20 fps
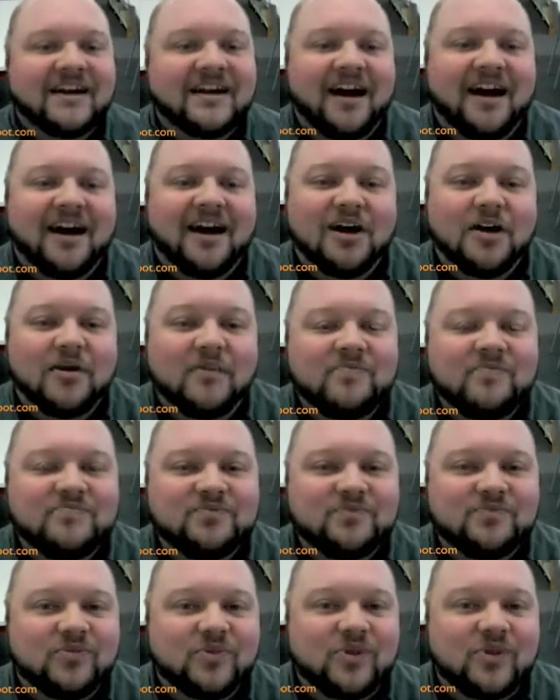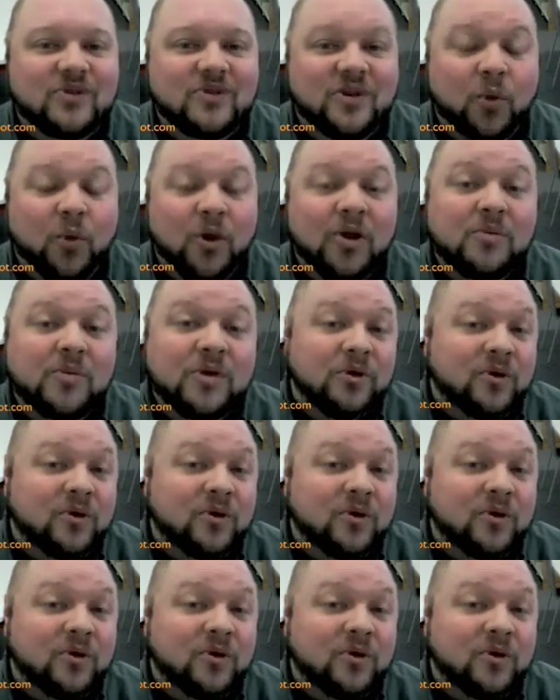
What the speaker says: You want to be